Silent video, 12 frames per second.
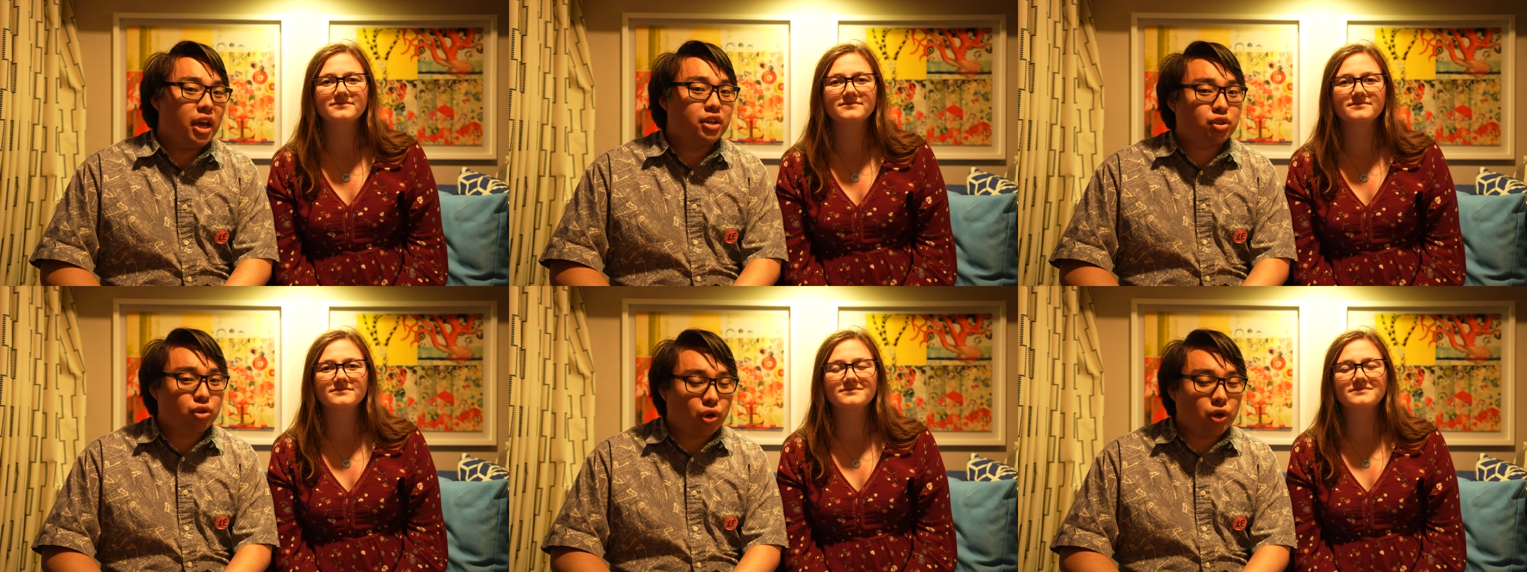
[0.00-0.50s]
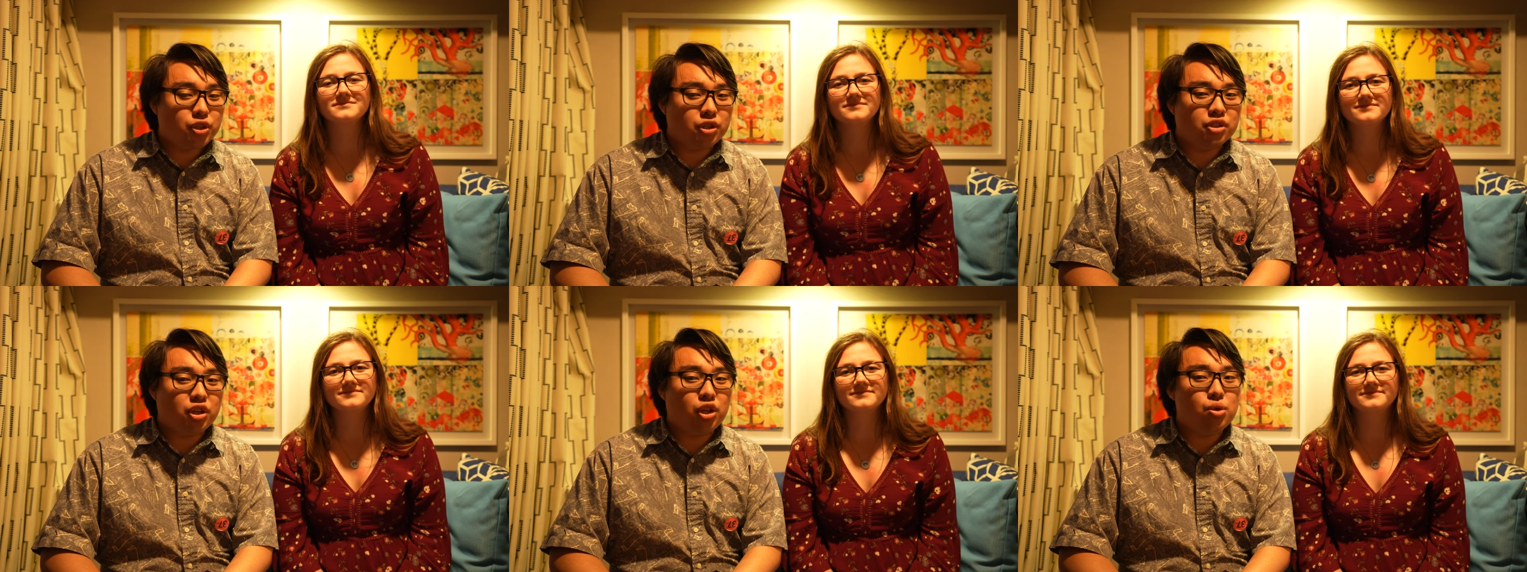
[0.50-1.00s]

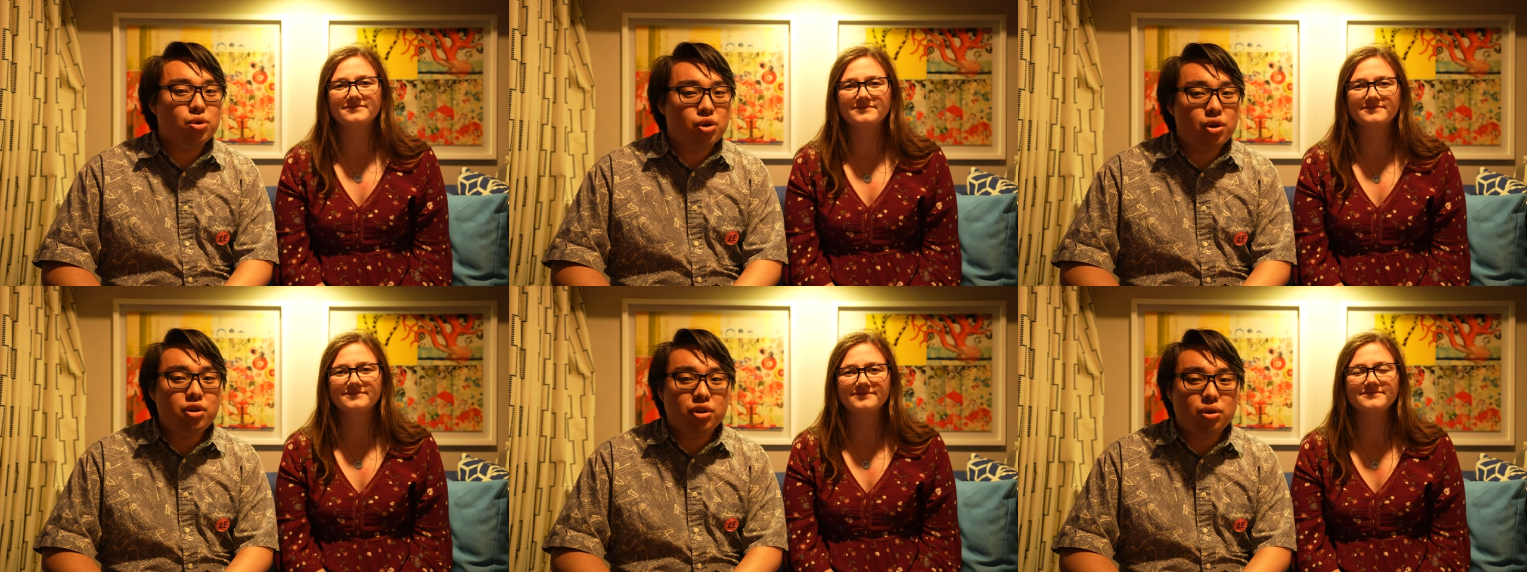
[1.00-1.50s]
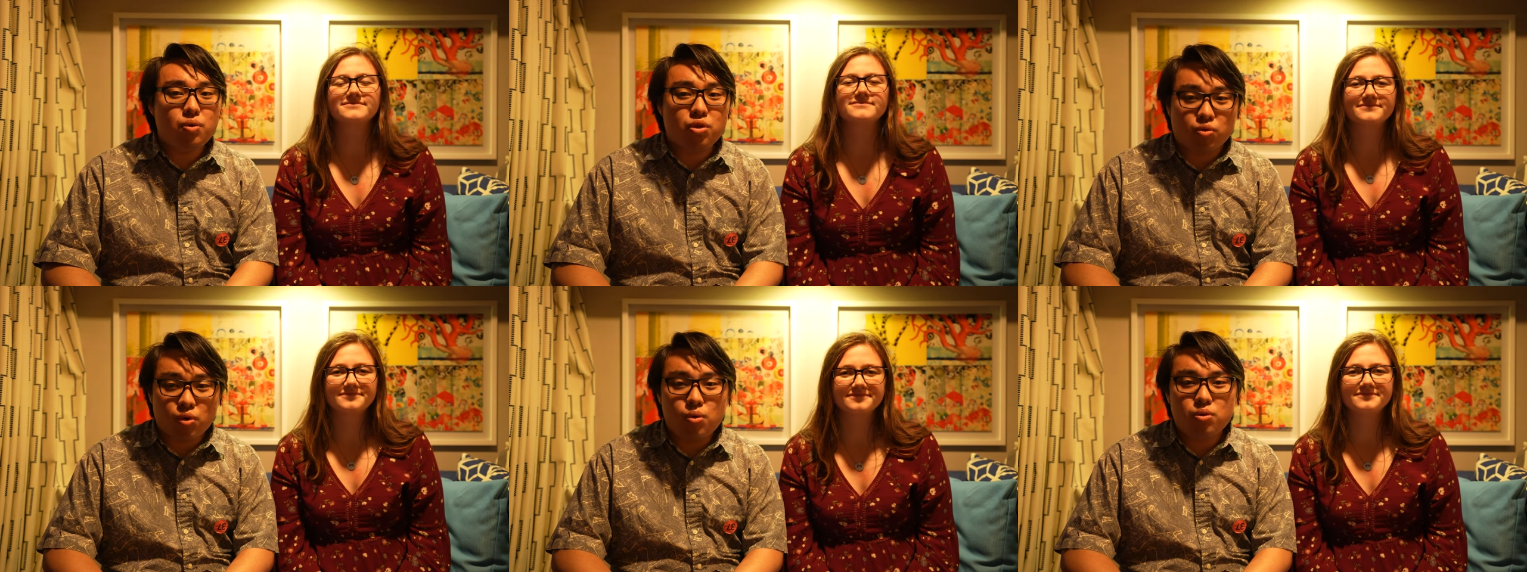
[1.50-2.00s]
Speaker 1: excursions that you could do
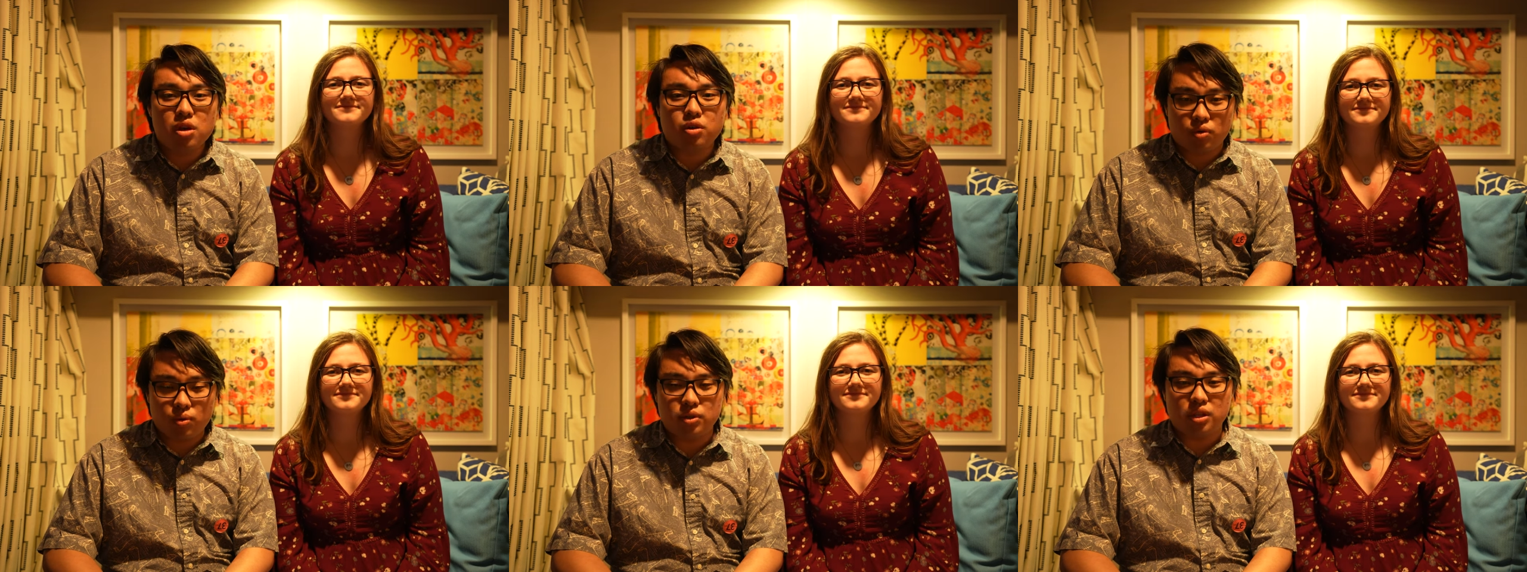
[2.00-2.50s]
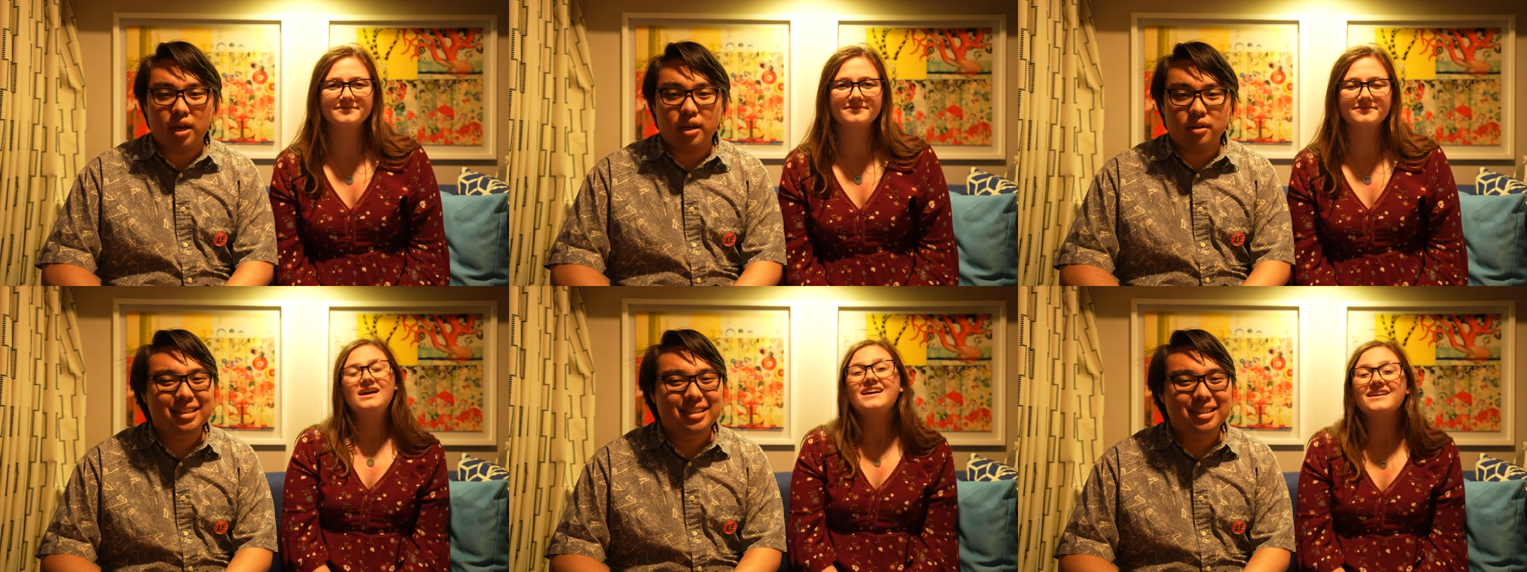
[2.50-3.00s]
through the cruise
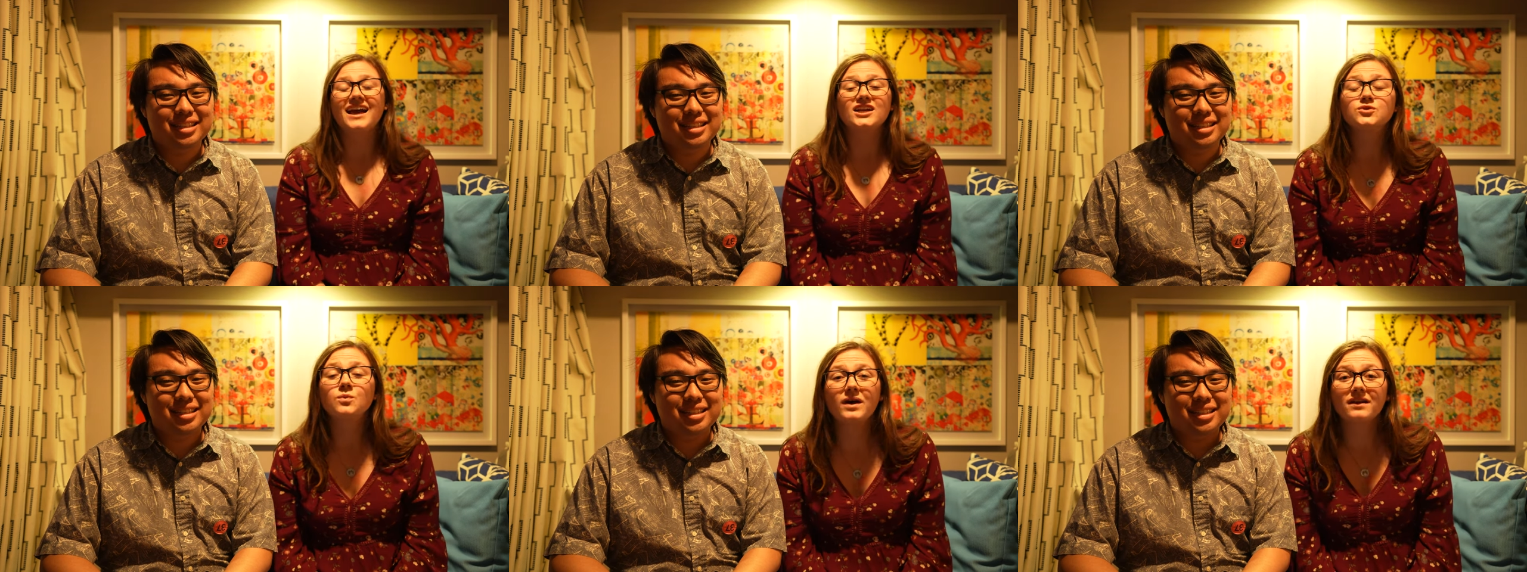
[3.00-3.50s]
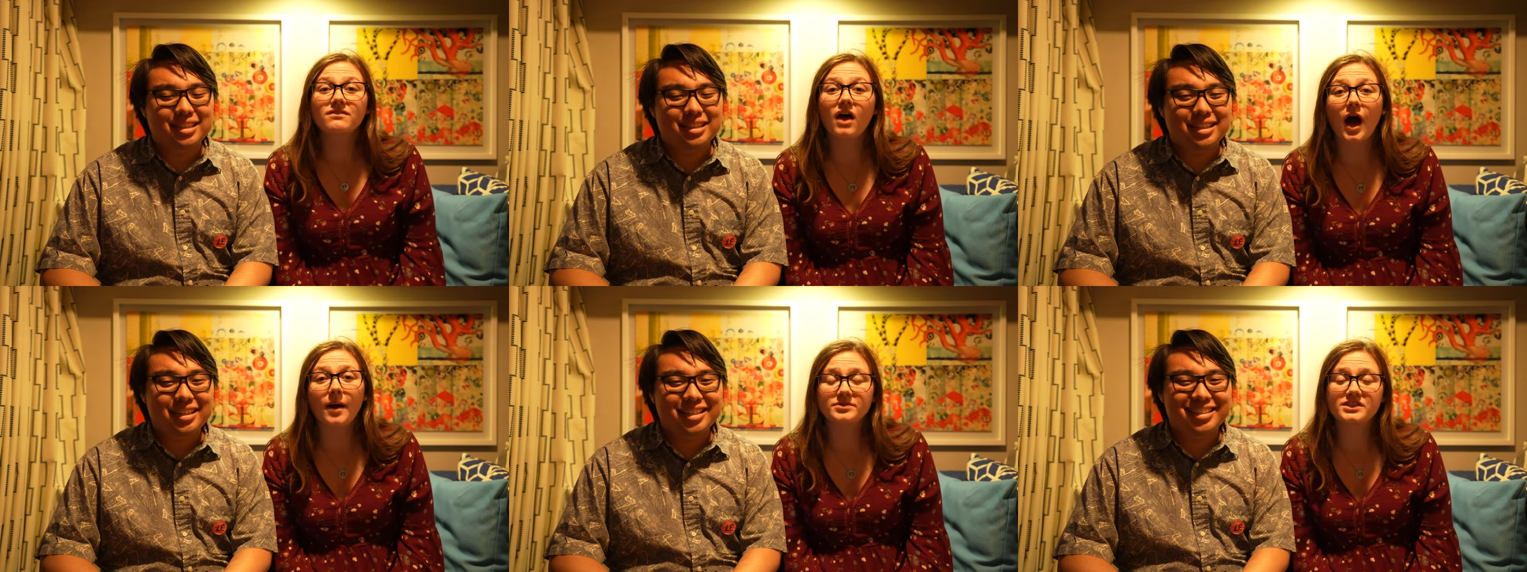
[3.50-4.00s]
line.
Speaker 2: Yes, one of the
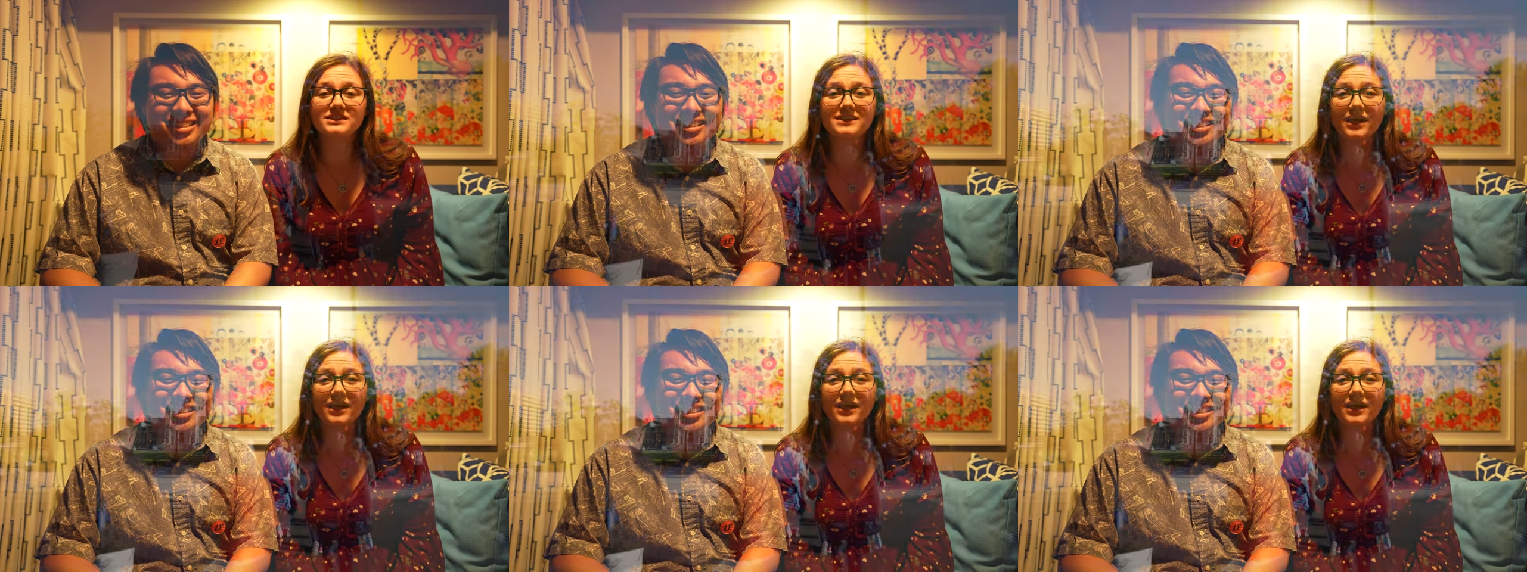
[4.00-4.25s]
options